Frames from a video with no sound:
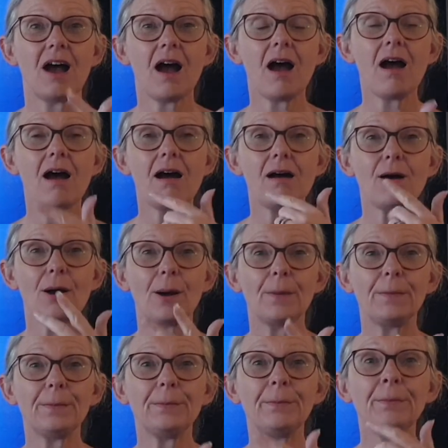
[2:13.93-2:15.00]
A
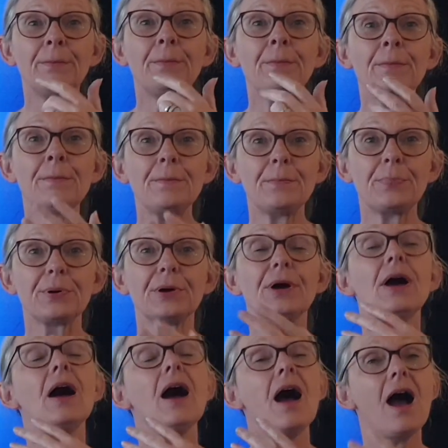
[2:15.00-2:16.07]
mmm,
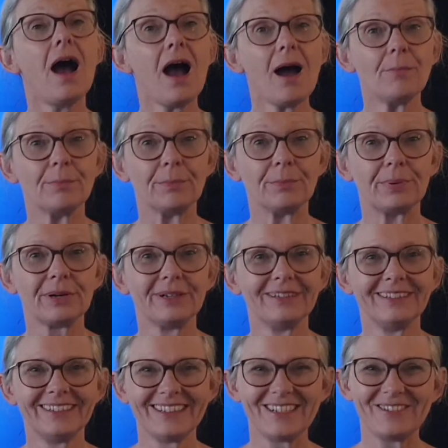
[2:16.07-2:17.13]
hump.
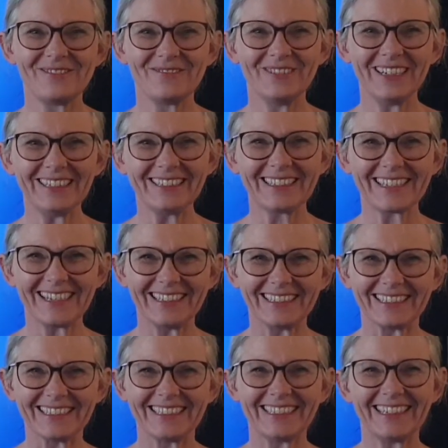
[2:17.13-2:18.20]
Well
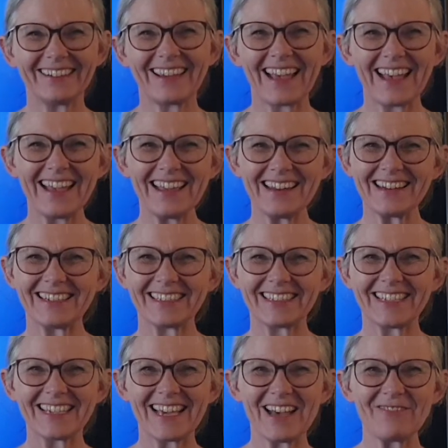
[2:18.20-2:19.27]
done. Okay,
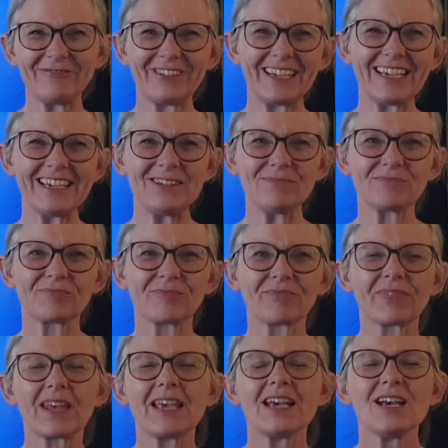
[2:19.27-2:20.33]
listening carefully.
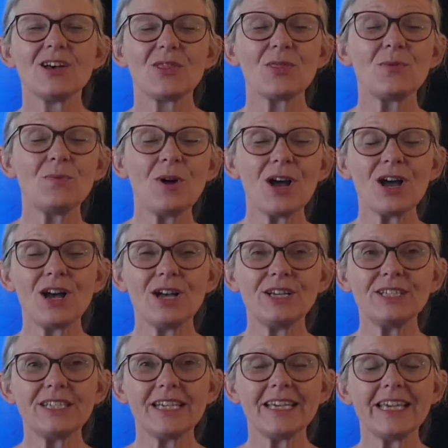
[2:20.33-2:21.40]
The
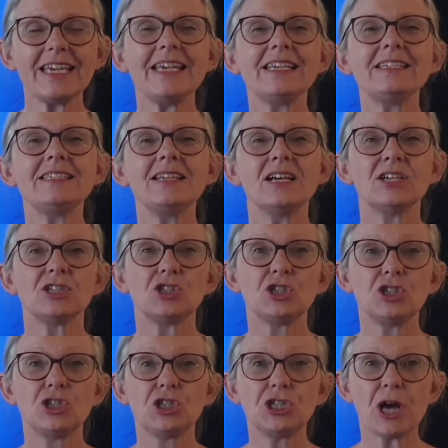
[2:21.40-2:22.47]
word is
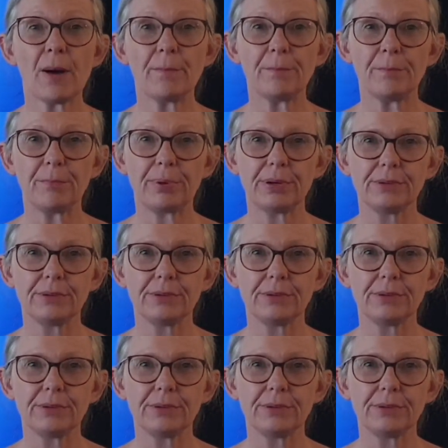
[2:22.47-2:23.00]
jump.